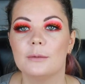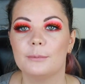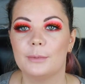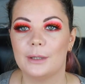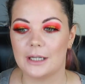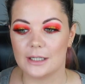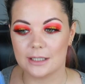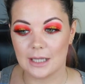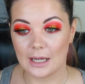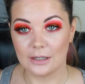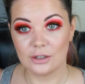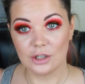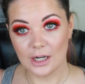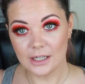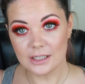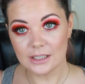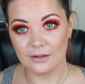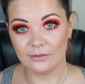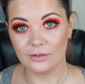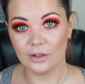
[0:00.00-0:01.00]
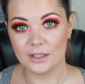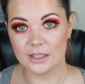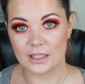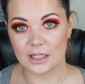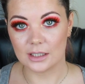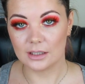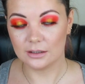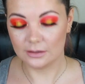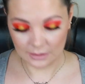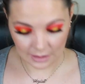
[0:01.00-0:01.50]
because I tried to avoid
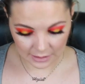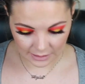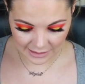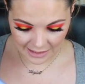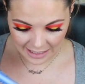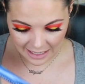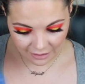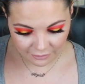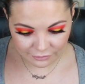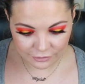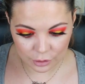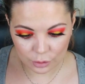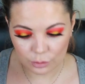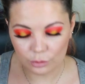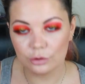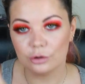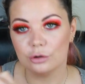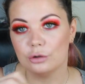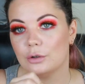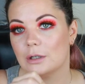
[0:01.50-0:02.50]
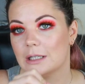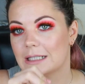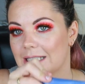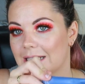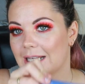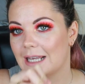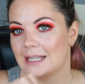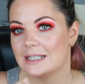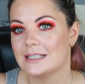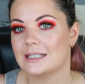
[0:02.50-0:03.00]
it. Like, you have to go through it
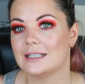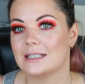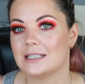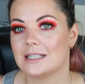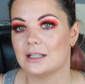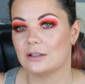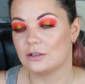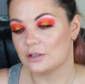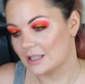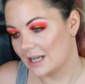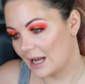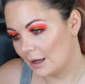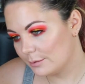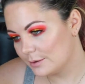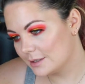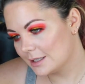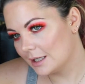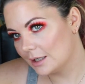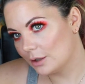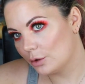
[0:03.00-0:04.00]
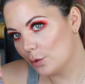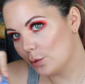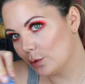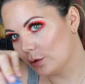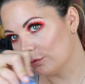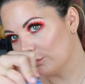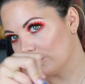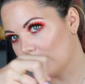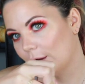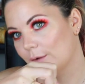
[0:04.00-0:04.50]
to get to the tills, and I was like
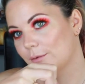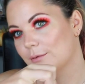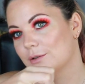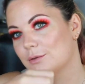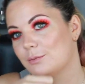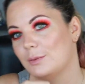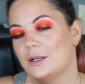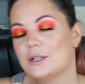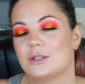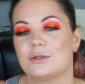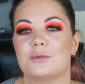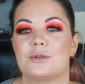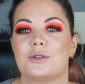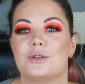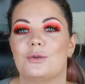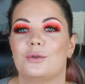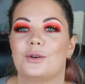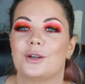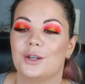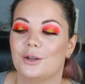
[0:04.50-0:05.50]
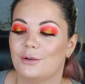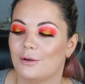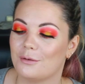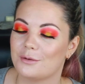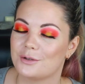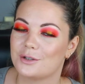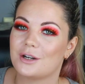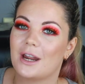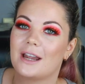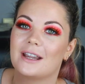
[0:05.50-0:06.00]
going round because there was no queue. I
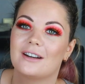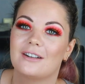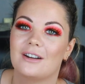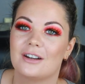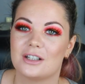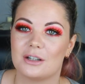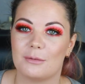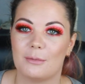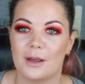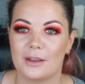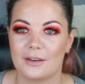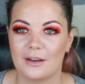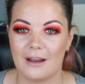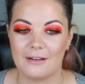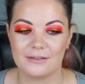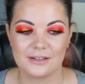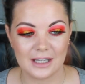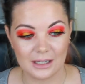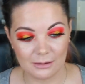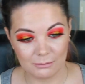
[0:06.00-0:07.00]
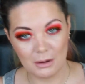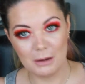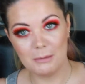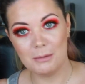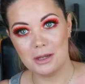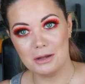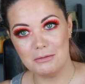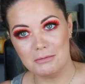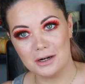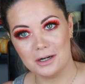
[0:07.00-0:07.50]
was checking around at My other half's like, maybe
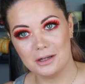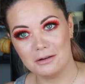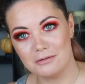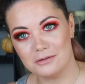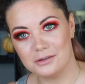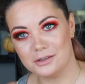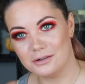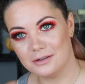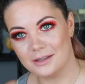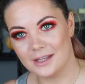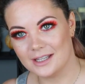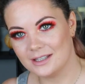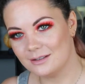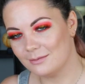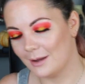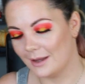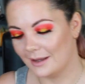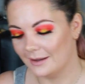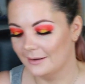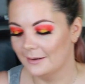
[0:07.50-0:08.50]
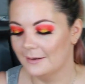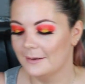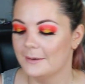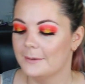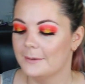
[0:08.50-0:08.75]
you want to go through this way.